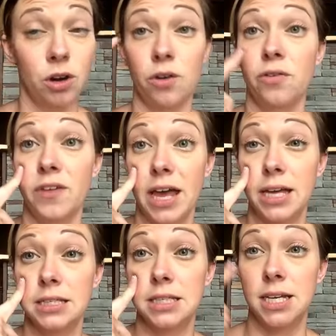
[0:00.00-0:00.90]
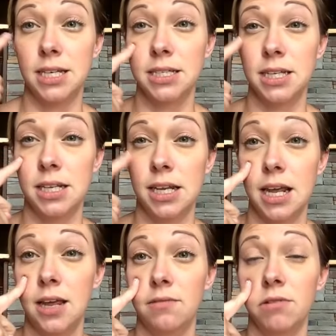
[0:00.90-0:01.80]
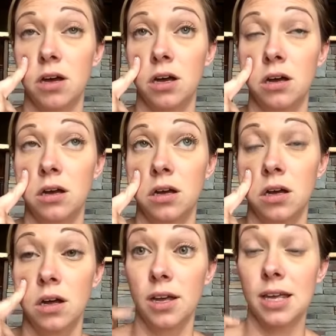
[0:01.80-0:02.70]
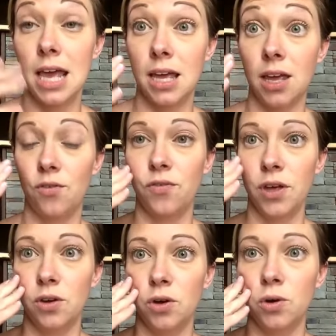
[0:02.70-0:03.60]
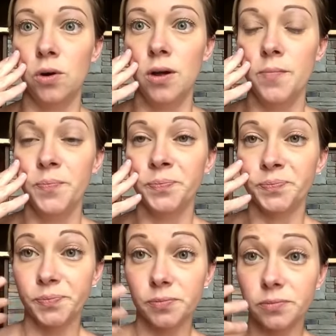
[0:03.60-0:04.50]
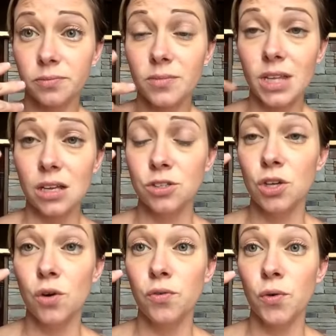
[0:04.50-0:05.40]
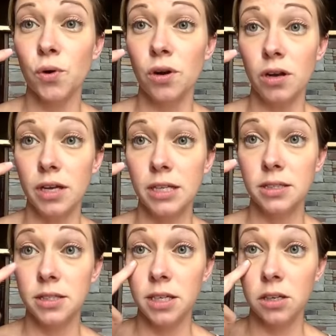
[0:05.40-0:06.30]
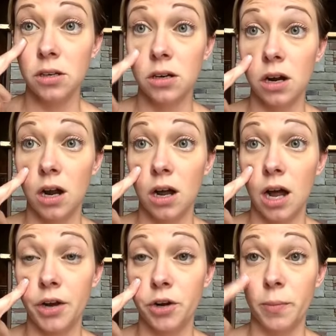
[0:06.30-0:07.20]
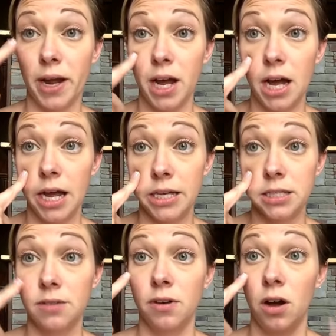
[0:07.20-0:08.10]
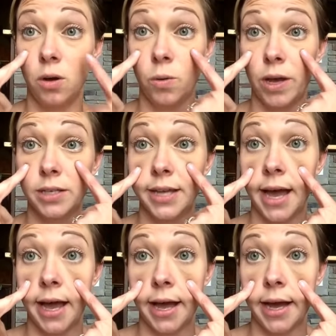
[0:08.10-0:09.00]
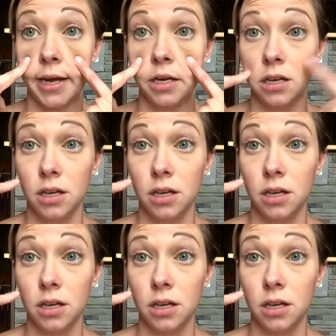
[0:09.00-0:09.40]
your face. It doesn't leave a cakey feel. So for concealer under my eyes, I've always had